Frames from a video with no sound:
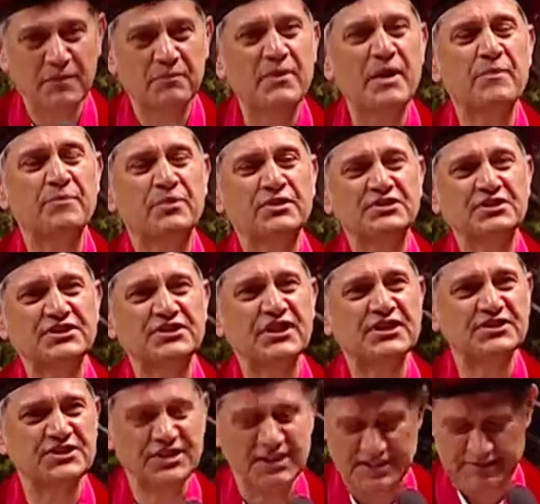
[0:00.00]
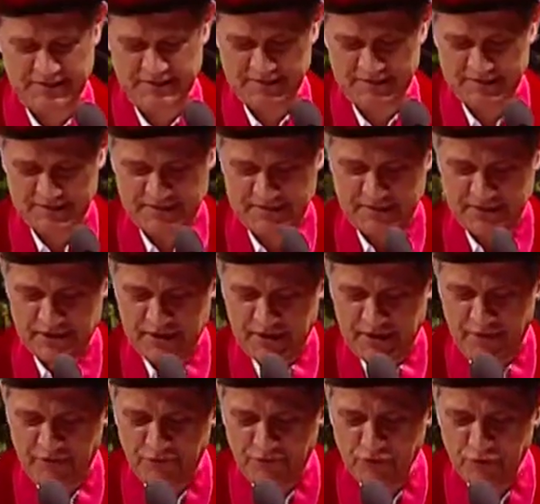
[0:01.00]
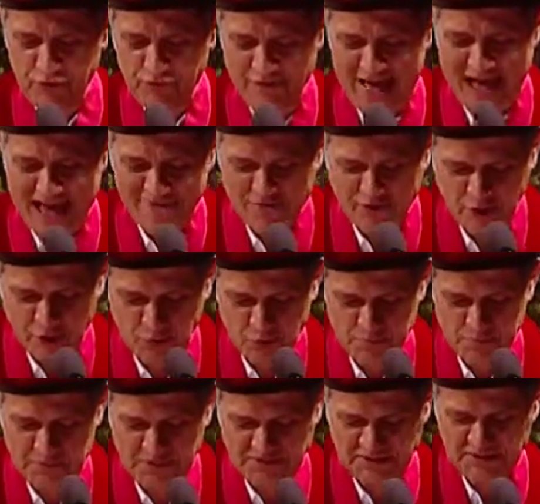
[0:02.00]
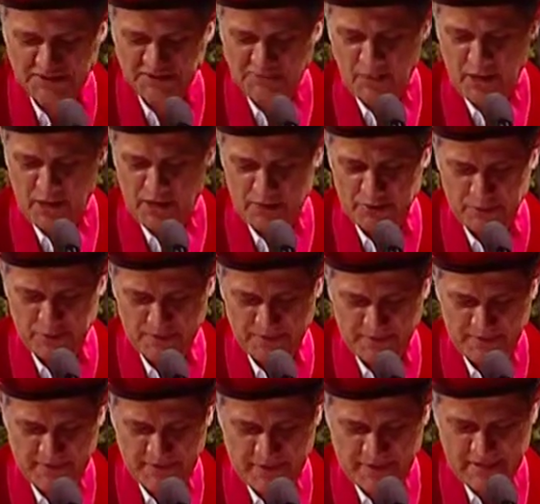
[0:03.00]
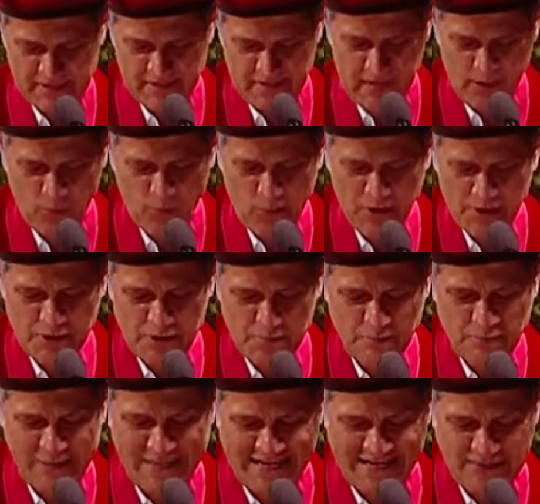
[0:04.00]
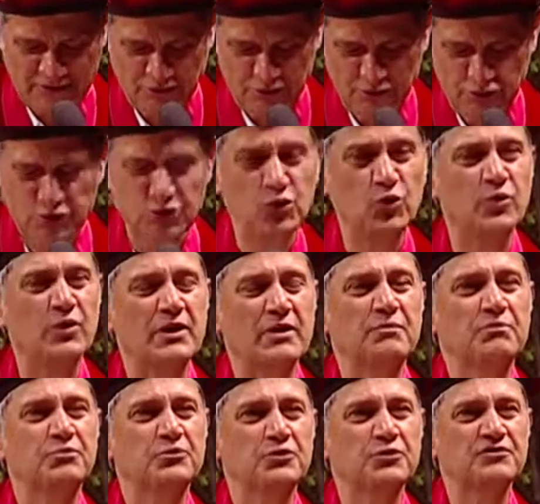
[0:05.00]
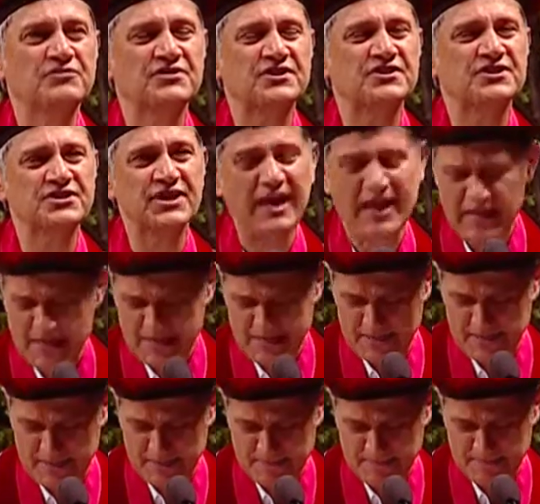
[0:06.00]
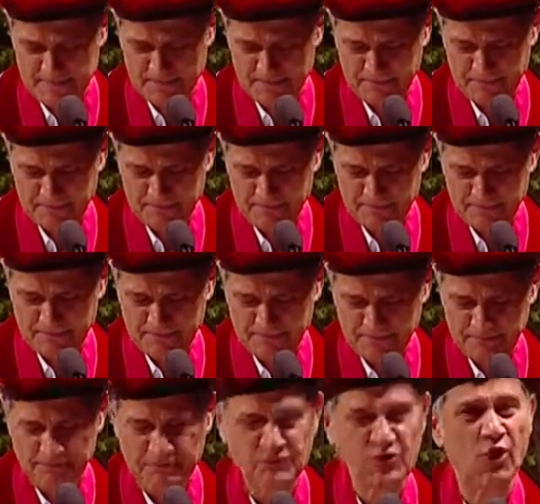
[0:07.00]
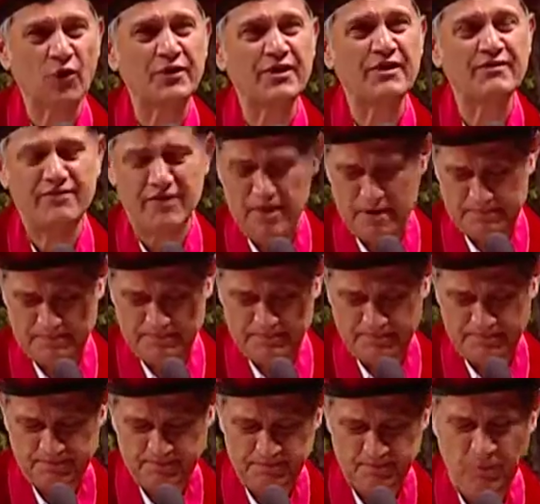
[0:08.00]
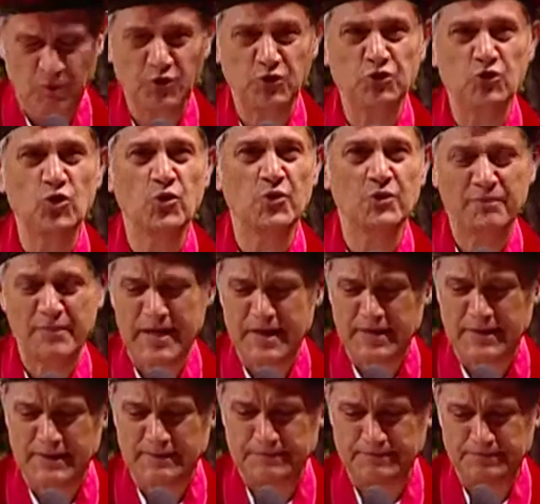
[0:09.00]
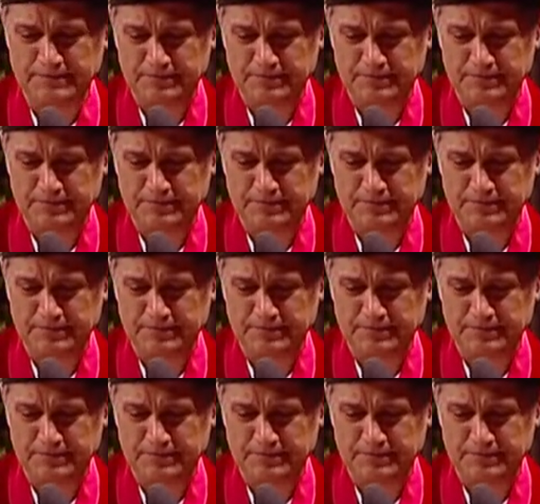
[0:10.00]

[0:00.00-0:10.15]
Be persistent. If you have a good business model and what you plan to do will improve society, don't give up. You will make it.